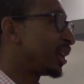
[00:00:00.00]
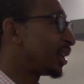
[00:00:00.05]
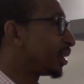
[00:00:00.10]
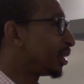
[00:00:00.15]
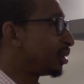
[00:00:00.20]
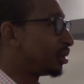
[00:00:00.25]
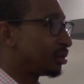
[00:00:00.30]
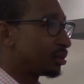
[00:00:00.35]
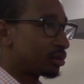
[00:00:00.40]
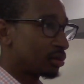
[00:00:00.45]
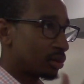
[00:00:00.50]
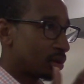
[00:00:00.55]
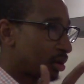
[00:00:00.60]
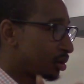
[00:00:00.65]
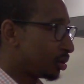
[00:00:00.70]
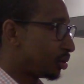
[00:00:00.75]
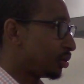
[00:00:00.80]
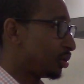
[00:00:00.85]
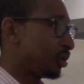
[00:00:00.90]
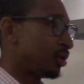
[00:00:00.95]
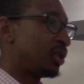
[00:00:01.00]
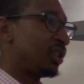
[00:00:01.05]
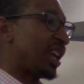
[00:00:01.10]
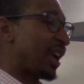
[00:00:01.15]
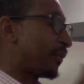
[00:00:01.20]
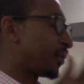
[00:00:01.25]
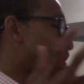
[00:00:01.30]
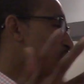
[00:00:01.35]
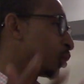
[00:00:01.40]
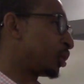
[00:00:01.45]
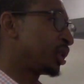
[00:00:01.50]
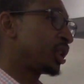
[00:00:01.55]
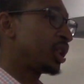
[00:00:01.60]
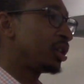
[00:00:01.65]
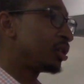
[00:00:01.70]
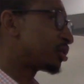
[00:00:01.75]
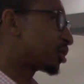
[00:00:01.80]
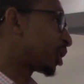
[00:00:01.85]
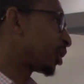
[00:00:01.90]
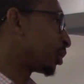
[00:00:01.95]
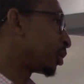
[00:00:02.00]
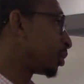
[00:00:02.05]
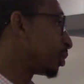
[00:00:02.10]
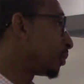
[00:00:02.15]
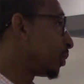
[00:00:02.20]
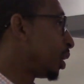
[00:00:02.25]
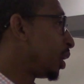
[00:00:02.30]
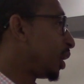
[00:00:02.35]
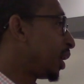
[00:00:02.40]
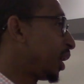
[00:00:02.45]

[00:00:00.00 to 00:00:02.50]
And you have a 20-year term,